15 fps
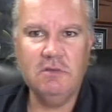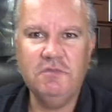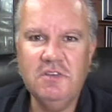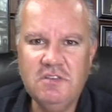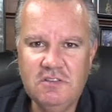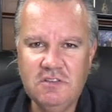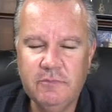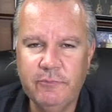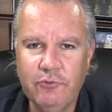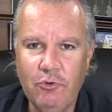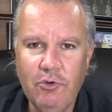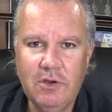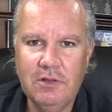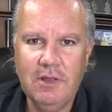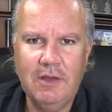if this is
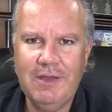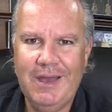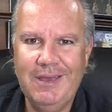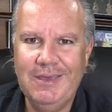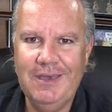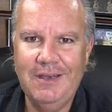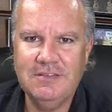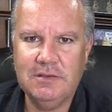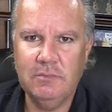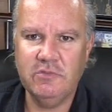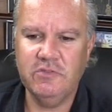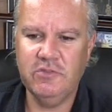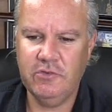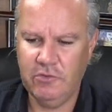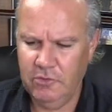broken, I, I guess I'm
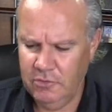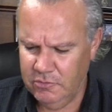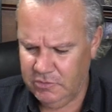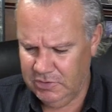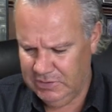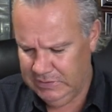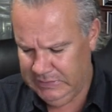screwed.